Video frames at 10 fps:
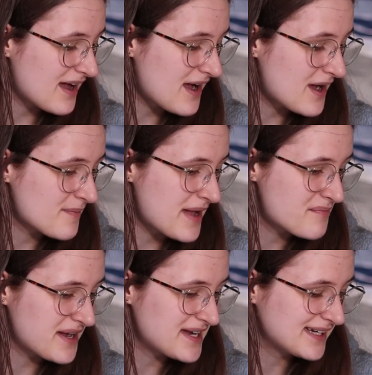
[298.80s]
and
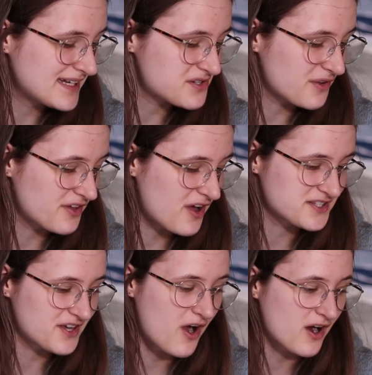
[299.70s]
my initial
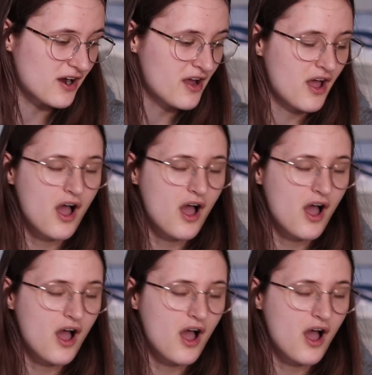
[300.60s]
thoughts are,